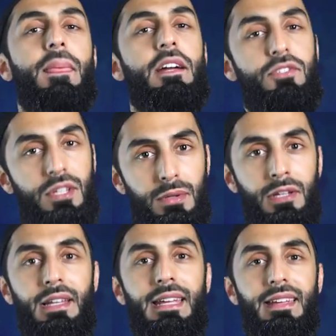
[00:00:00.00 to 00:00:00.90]

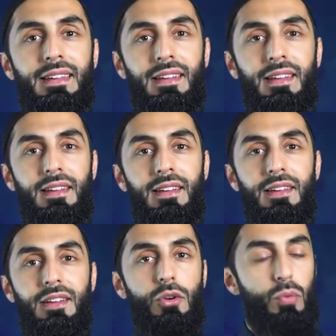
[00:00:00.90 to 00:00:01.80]
Similarly,
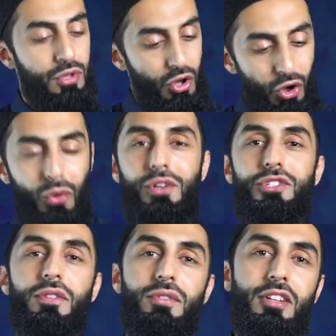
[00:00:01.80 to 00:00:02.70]
when the
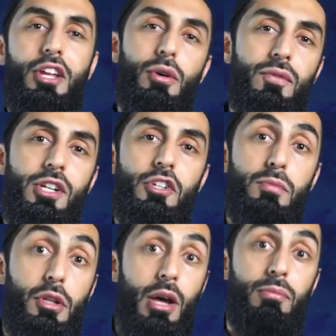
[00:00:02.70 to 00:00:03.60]
horrors of the Day of
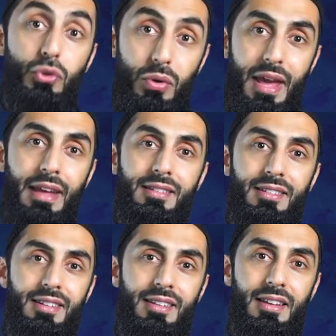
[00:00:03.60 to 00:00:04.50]
Judgment come to an
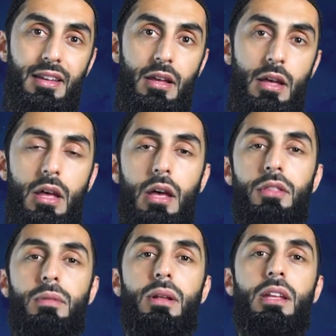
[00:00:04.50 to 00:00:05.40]
end
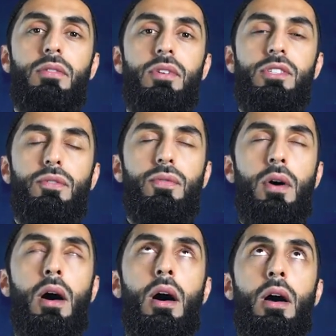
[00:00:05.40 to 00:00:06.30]
and the believers
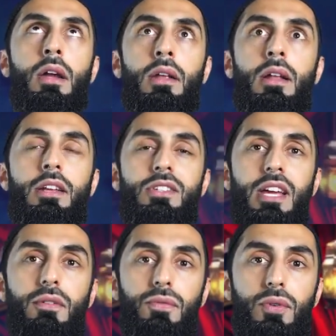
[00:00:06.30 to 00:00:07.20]
finally
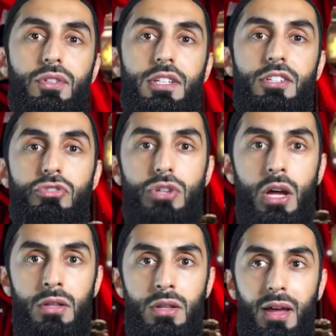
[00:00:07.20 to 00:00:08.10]
set foot in
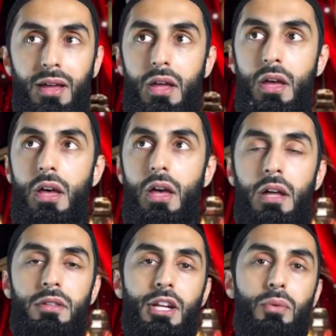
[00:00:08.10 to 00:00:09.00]
Jannah
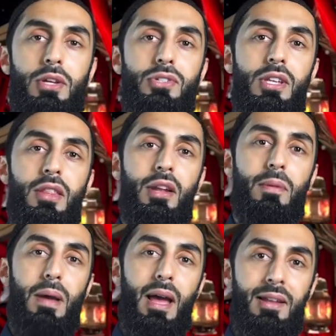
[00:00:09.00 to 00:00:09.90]
and they rest in their
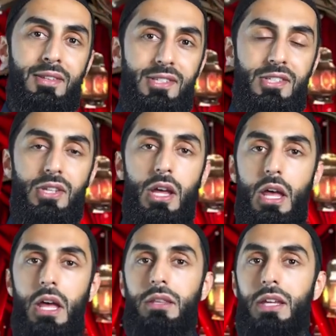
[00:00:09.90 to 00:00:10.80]
palaces
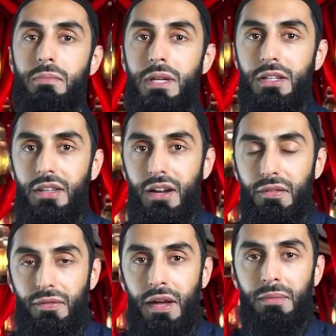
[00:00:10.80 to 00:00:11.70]
and they meet their
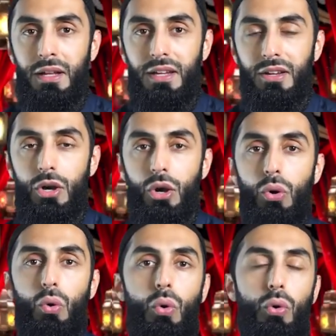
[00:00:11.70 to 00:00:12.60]
family,
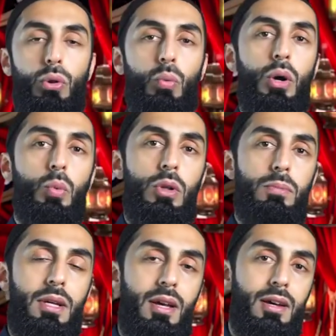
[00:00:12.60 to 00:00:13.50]
all what will
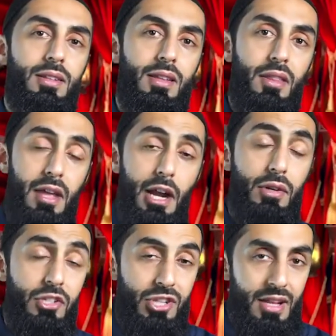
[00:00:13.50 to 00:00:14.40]
be heard there
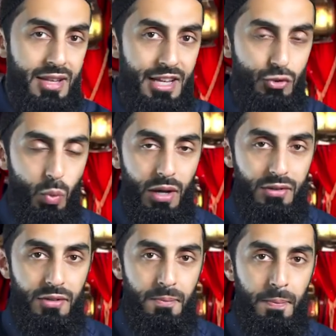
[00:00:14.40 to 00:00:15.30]
in Jannah is what?